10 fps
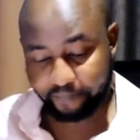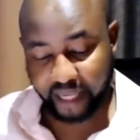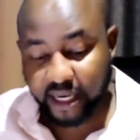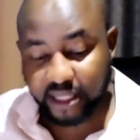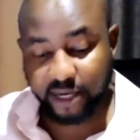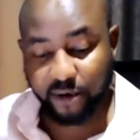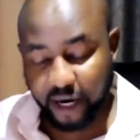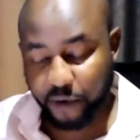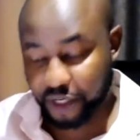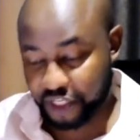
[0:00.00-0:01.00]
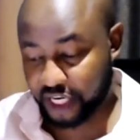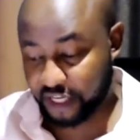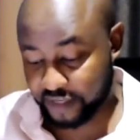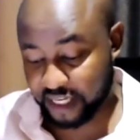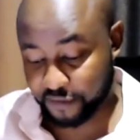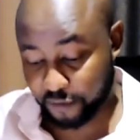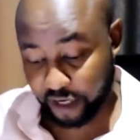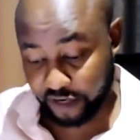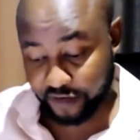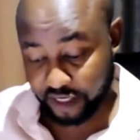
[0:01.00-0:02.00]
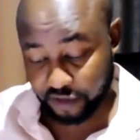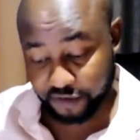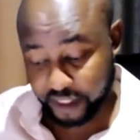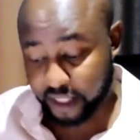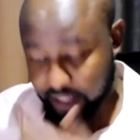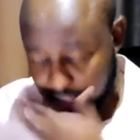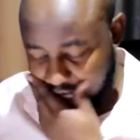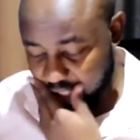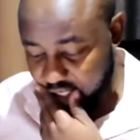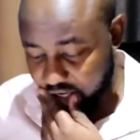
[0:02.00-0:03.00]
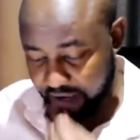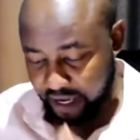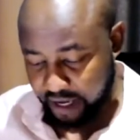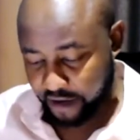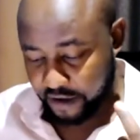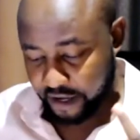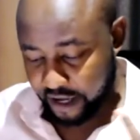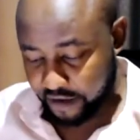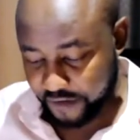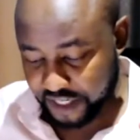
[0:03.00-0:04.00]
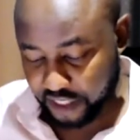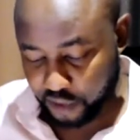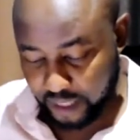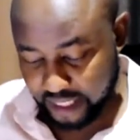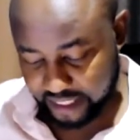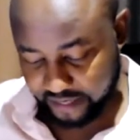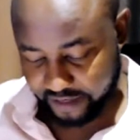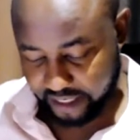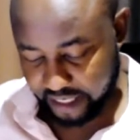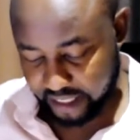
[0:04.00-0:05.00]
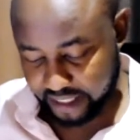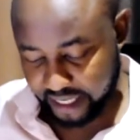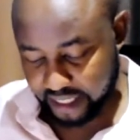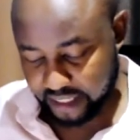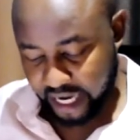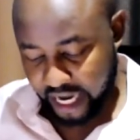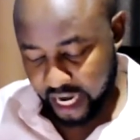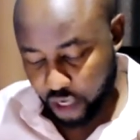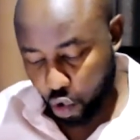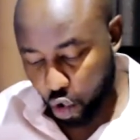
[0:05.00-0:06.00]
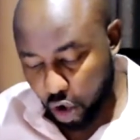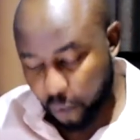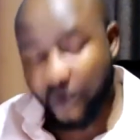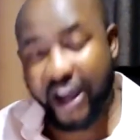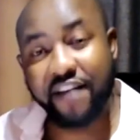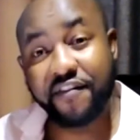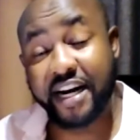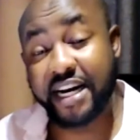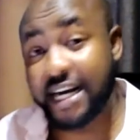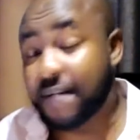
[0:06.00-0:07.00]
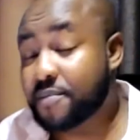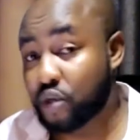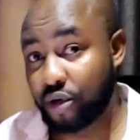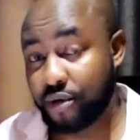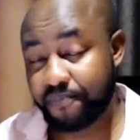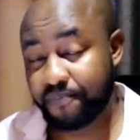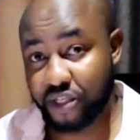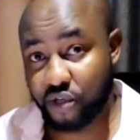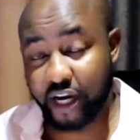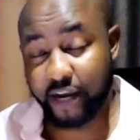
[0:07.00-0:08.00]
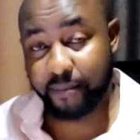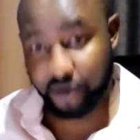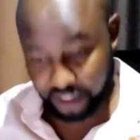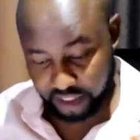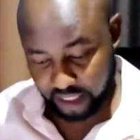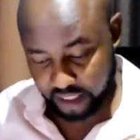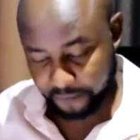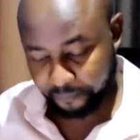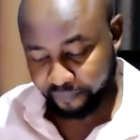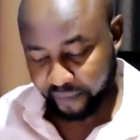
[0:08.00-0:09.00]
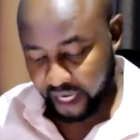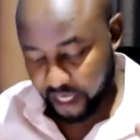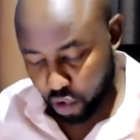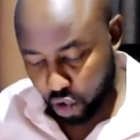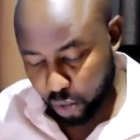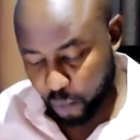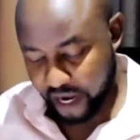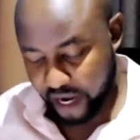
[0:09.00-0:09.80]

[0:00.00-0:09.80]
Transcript: is the one which gives us forgiveness of sins. Now see, Ephesians 1:7, it says, in whom we have redemption, he's talking about Jesus, in whom we